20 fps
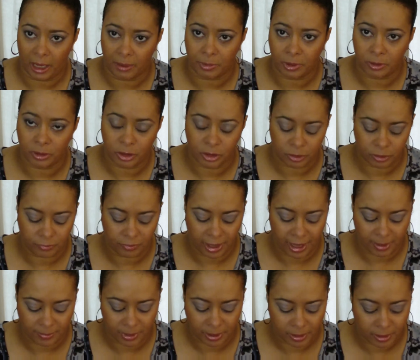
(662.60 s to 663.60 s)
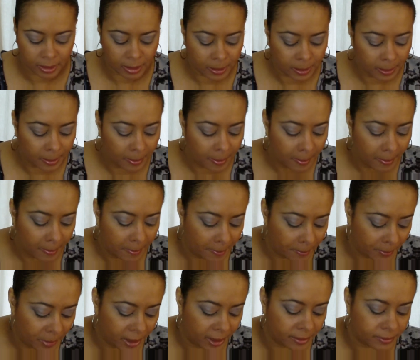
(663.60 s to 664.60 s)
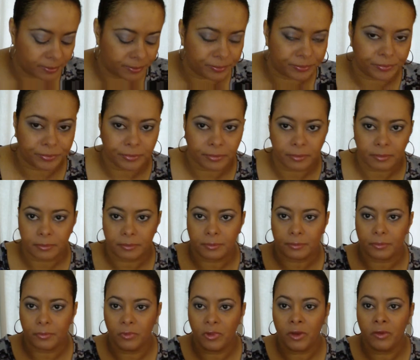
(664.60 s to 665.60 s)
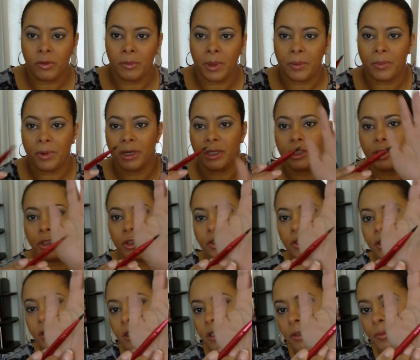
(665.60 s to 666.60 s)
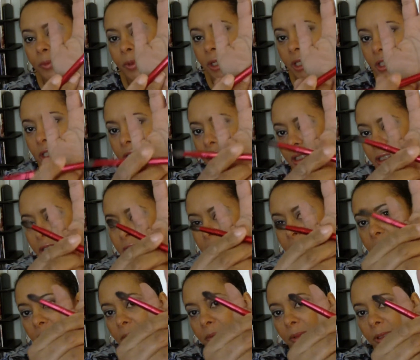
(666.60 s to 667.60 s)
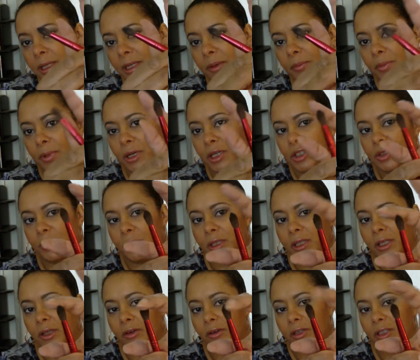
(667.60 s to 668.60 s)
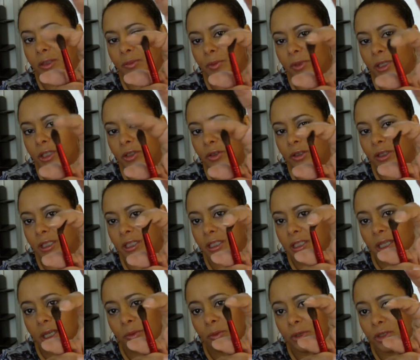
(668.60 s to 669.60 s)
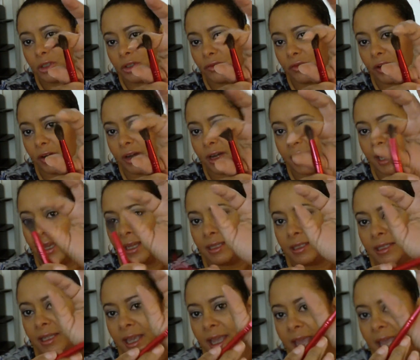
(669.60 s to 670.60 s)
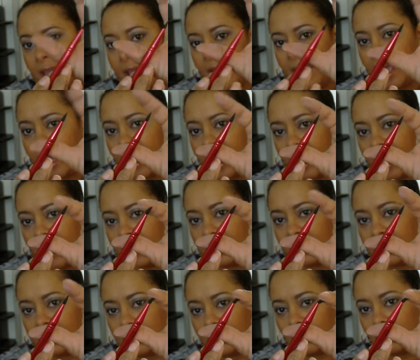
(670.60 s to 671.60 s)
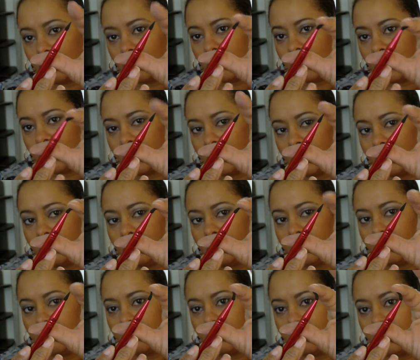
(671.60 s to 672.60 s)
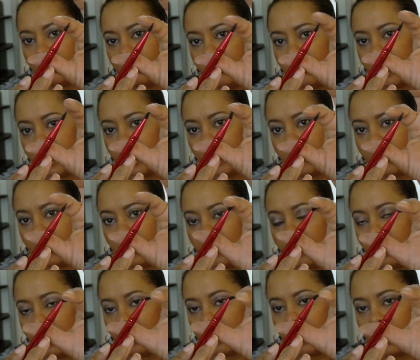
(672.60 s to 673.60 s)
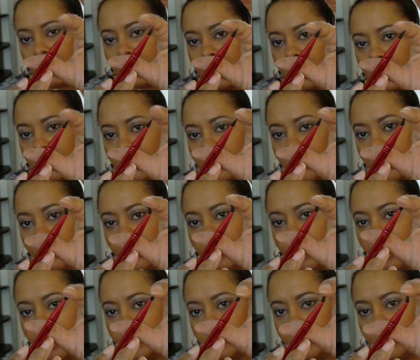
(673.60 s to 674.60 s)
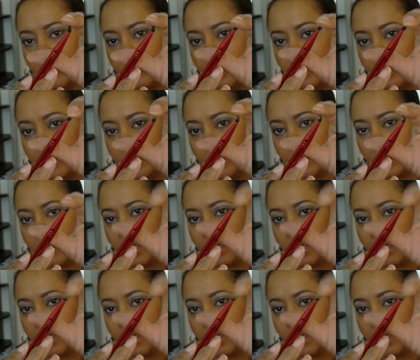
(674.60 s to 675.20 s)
I'm a creature of habit. But Remember I showed you this brush. This is the double-ended brush with the crease brush on this end, which is very nice. And this little rubber thingy. I'm not sure what you're supposed to...